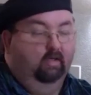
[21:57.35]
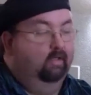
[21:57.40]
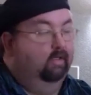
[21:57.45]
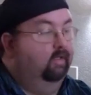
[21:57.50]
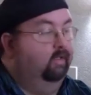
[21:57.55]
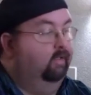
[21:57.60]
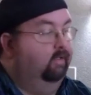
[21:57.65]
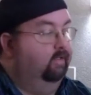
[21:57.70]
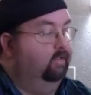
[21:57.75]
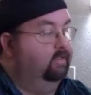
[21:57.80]

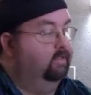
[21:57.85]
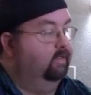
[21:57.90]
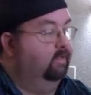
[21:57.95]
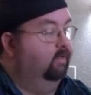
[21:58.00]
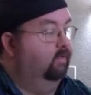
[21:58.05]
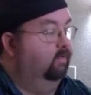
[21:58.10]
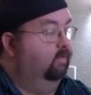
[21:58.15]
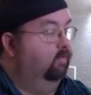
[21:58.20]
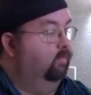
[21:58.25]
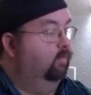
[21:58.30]
in the
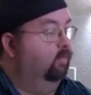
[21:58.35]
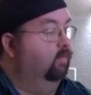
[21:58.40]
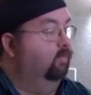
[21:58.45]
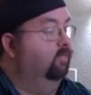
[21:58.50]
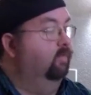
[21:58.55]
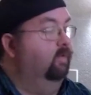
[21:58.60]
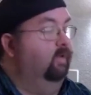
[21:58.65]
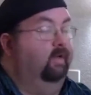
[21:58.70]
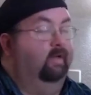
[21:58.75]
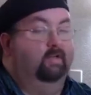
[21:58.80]
skull
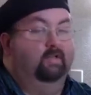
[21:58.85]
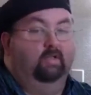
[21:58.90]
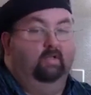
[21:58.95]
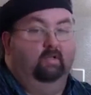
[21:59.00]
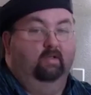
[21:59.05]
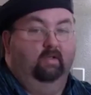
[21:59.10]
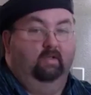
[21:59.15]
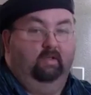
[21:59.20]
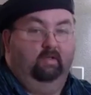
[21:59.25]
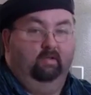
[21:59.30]

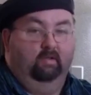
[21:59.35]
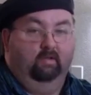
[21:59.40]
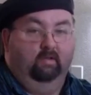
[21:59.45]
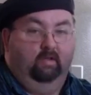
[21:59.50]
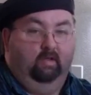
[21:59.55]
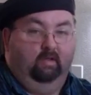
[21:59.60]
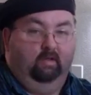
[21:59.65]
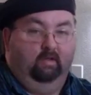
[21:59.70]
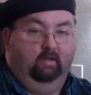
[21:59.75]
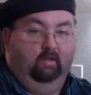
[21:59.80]
morphologically
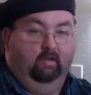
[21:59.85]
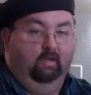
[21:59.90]
that